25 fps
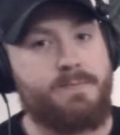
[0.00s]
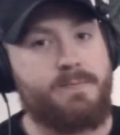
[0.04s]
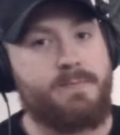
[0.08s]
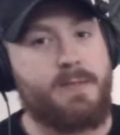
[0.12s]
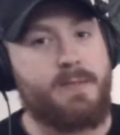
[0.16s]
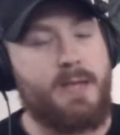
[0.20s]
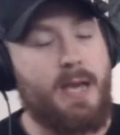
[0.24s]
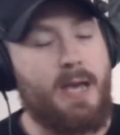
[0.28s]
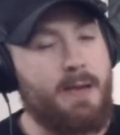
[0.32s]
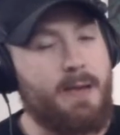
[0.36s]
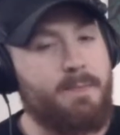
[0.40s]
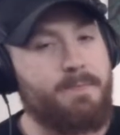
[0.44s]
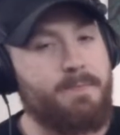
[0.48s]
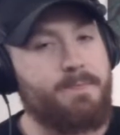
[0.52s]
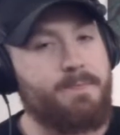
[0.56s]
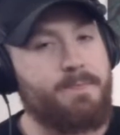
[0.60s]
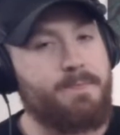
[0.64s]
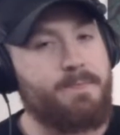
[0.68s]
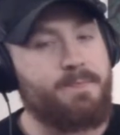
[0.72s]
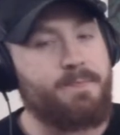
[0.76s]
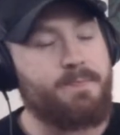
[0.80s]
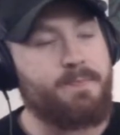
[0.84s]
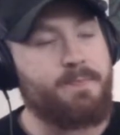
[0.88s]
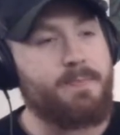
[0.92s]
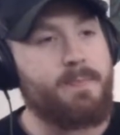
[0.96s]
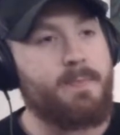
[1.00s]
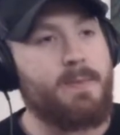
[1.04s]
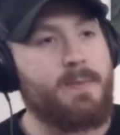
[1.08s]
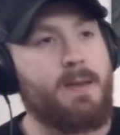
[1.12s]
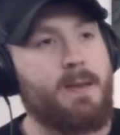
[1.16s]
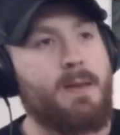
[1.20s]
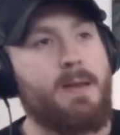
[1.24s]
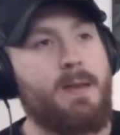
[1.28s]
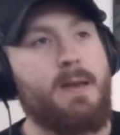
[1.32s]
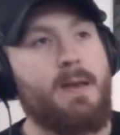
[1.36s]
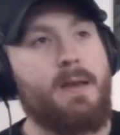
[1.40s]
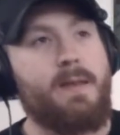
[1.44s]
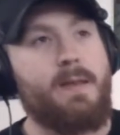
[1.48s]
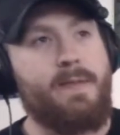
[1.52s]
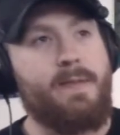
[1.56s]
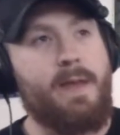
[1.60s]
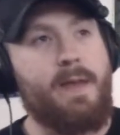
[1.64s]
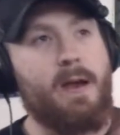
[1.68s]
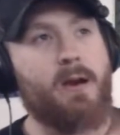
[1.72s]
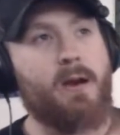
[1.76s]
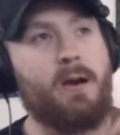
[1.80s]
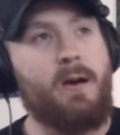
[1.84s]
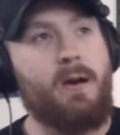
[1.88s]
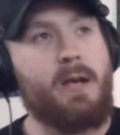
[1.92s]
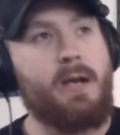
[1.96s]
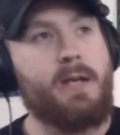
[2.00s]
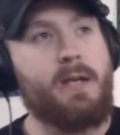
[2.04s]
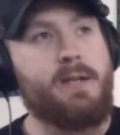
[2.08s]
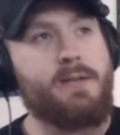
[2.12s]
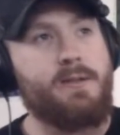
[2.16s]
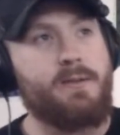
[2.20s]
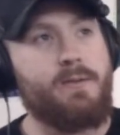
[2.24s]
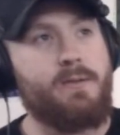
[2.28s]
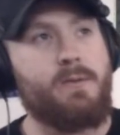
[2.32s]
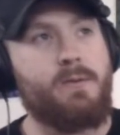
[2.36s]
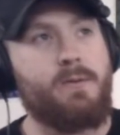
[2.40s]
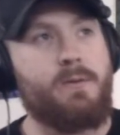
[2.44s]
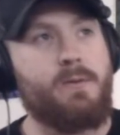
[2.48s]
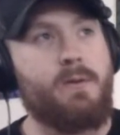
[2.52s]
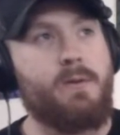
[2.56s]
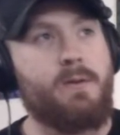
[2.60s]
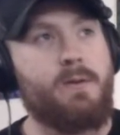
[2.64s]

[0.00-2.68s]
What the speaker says: Okay? They're going to